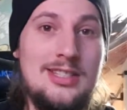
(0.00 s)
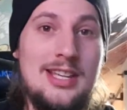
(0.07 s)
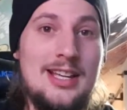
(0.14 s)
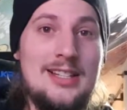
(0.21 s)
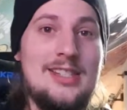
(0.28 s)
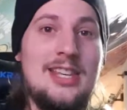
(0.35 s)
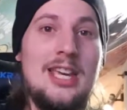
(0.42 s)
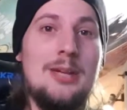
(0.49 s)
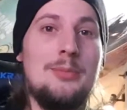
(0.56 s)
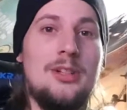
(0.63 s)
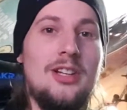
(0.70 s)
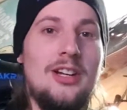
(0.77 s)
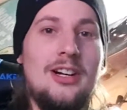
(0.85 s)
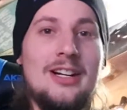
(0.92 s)
chance came
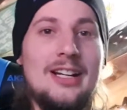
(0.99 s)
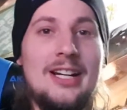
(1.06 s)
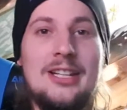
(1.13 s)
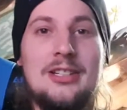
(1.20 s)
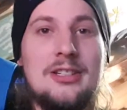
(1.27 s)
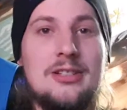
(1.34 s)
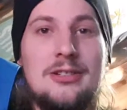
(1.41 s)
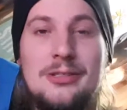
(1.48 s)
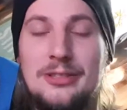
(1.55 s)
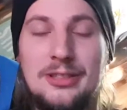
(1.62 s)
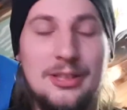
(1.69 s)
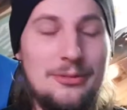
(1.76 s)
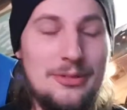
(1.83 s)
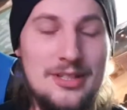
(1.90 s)
along and I
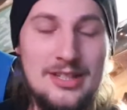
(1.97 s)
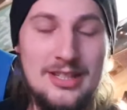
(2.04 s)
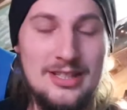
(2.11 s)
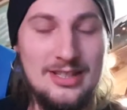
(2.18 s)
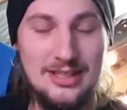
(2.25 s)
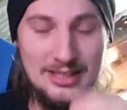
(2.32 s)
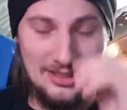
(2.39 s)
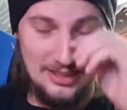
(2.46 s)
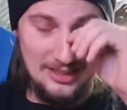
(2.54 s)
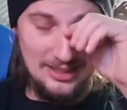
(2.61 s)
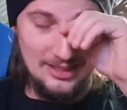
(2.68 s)
could not resist it.